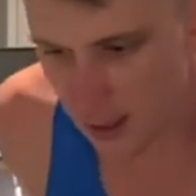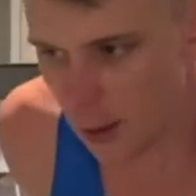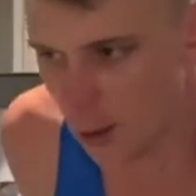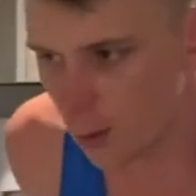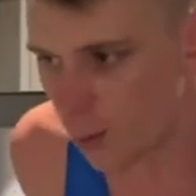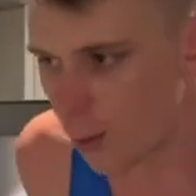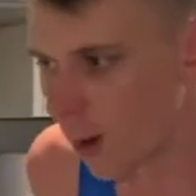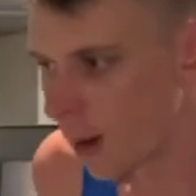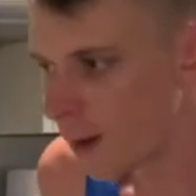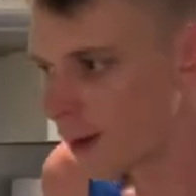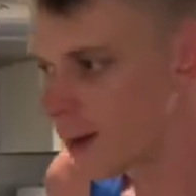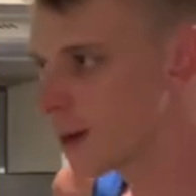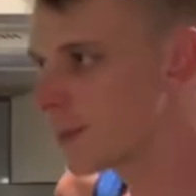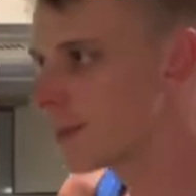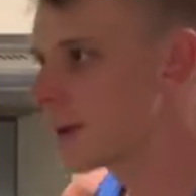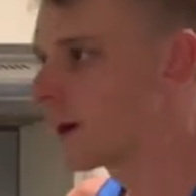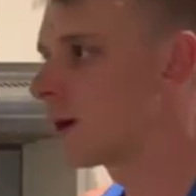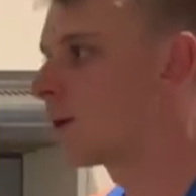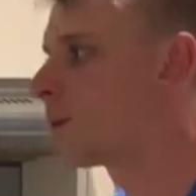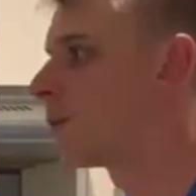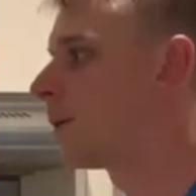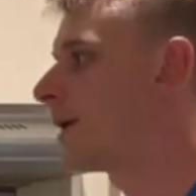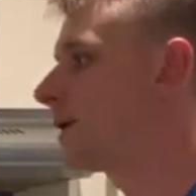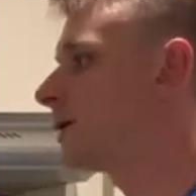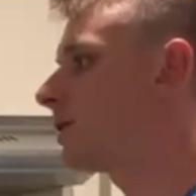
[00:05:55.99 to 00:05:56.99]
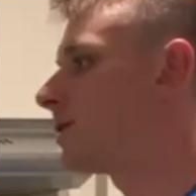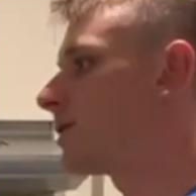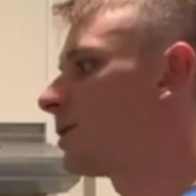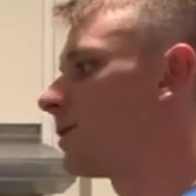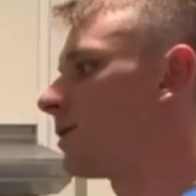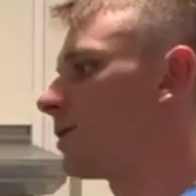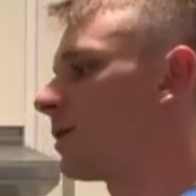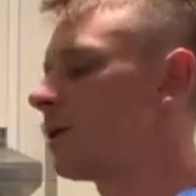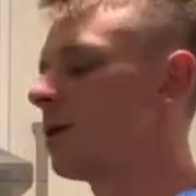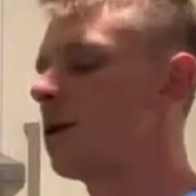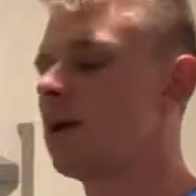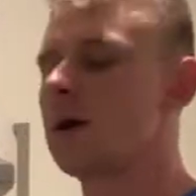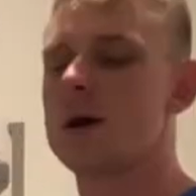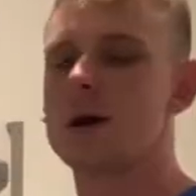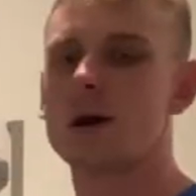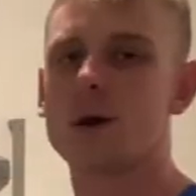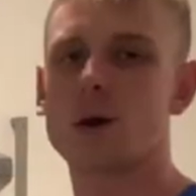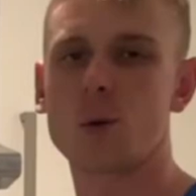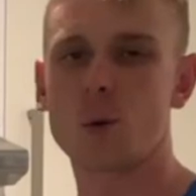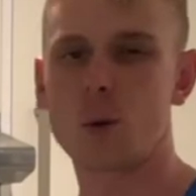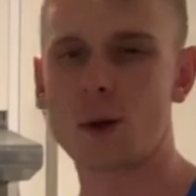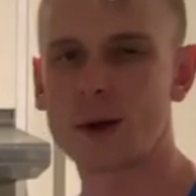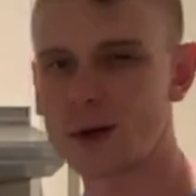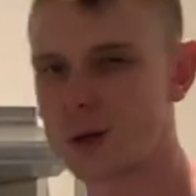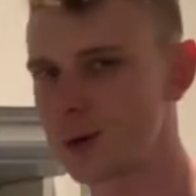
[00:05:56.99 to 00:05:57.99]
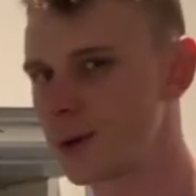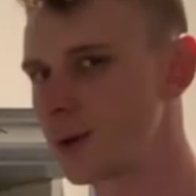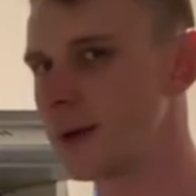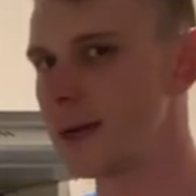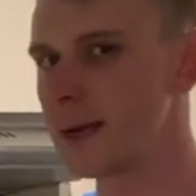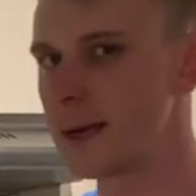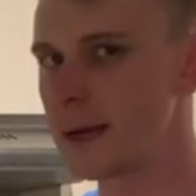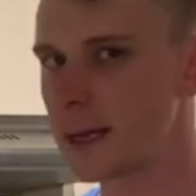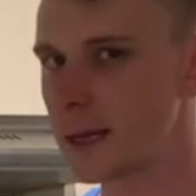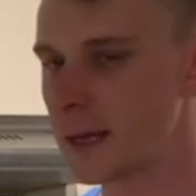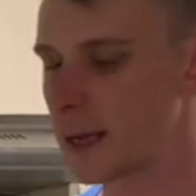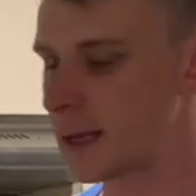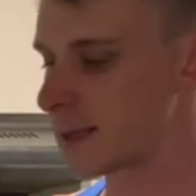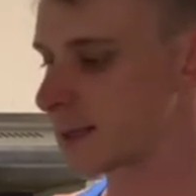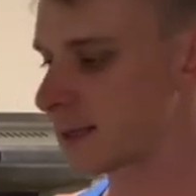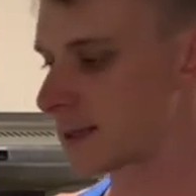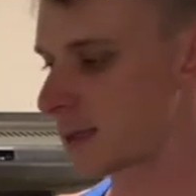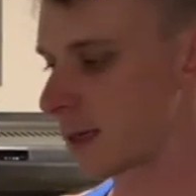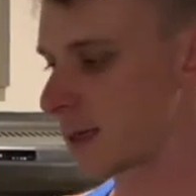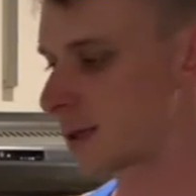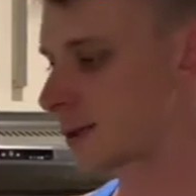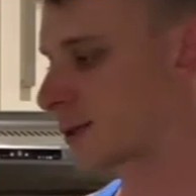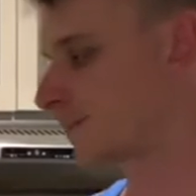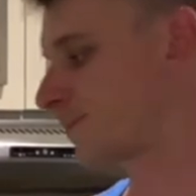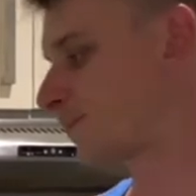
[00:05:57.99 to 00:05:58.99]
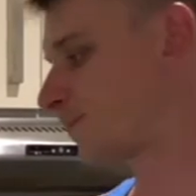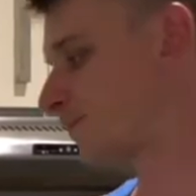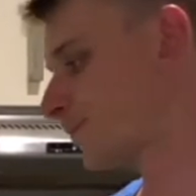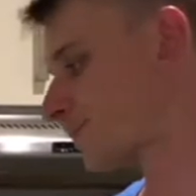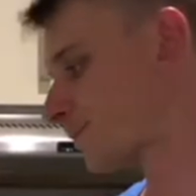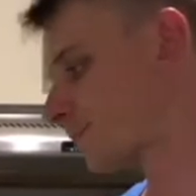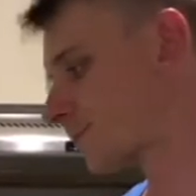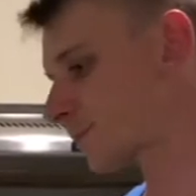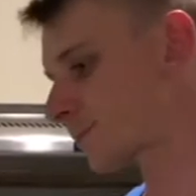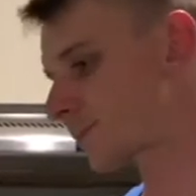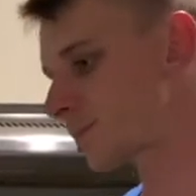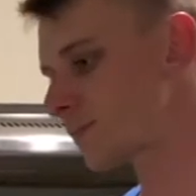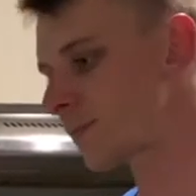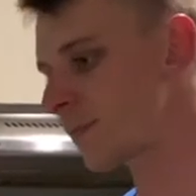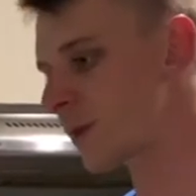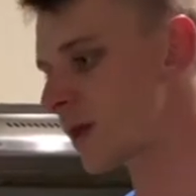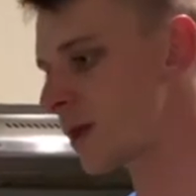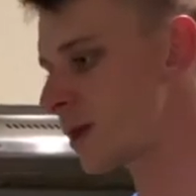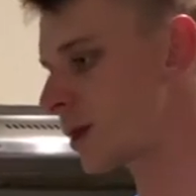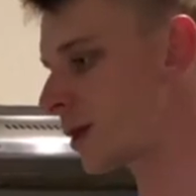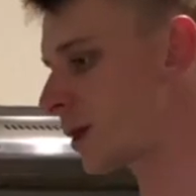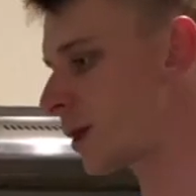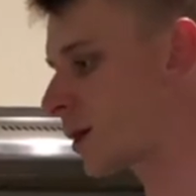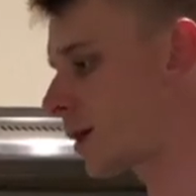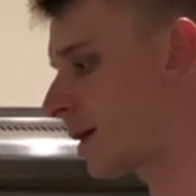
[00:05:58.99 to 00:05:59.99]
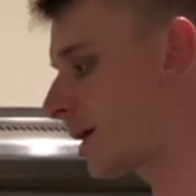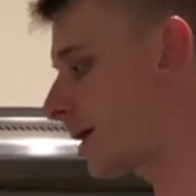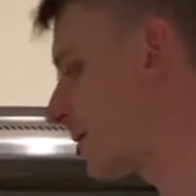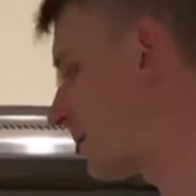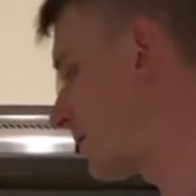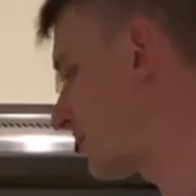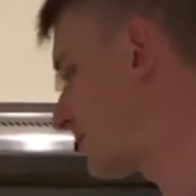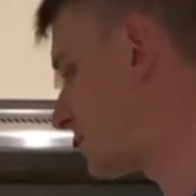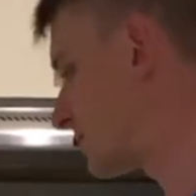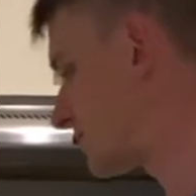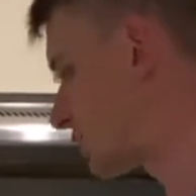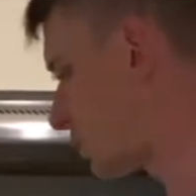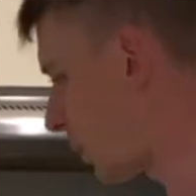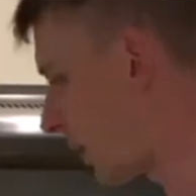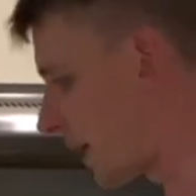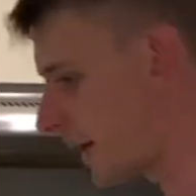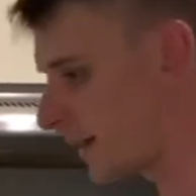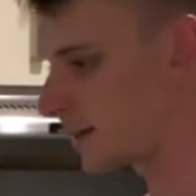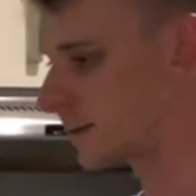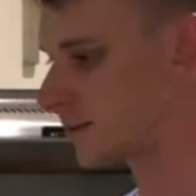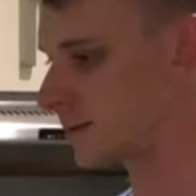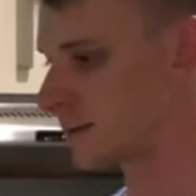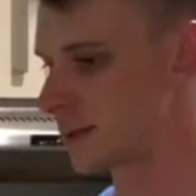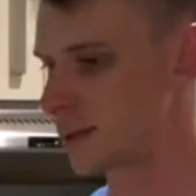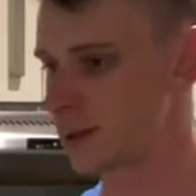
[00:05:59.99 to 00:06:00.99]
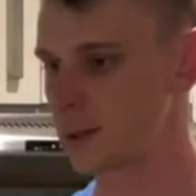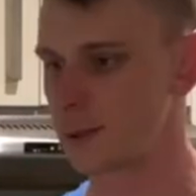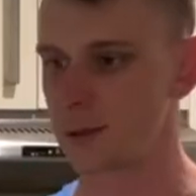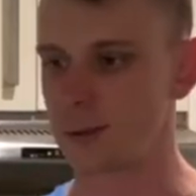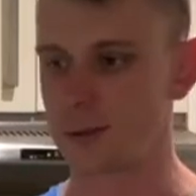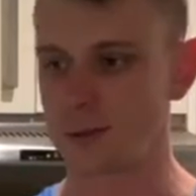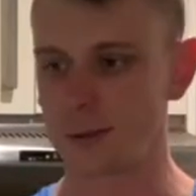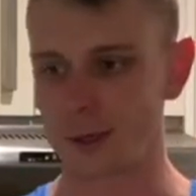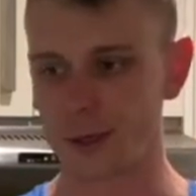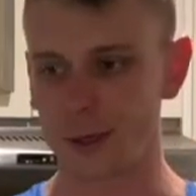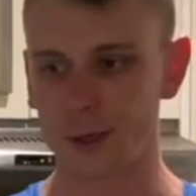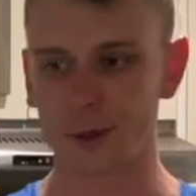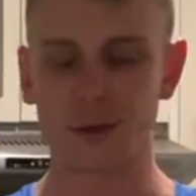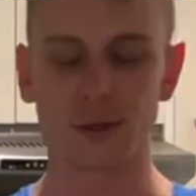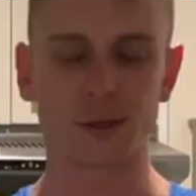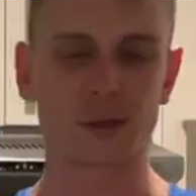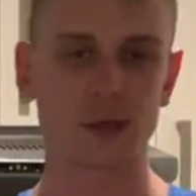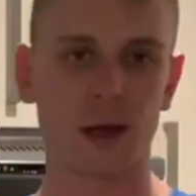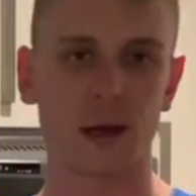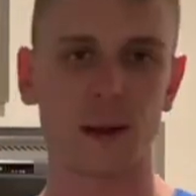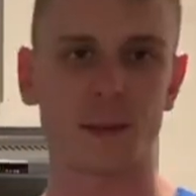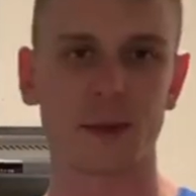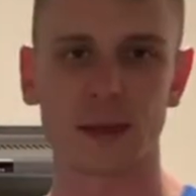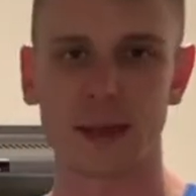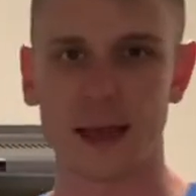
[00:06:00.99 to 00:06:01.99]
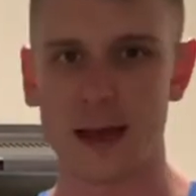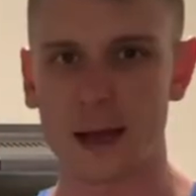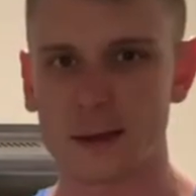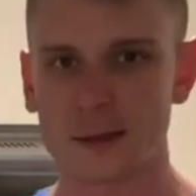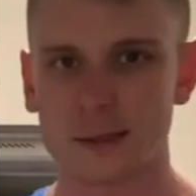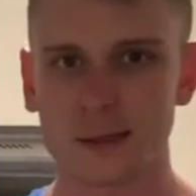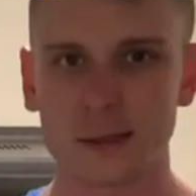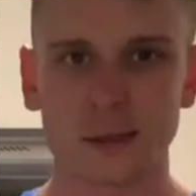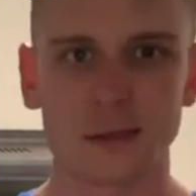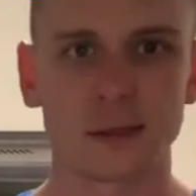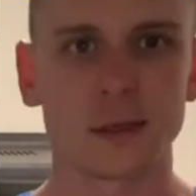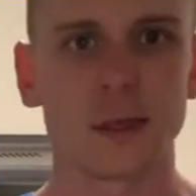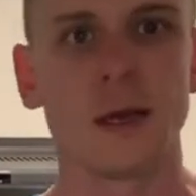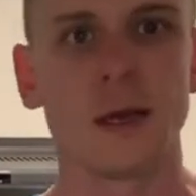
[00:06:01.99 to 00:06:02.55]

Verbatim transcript: worry about when you're eating as such. You can kind of just wait until, the time allows it,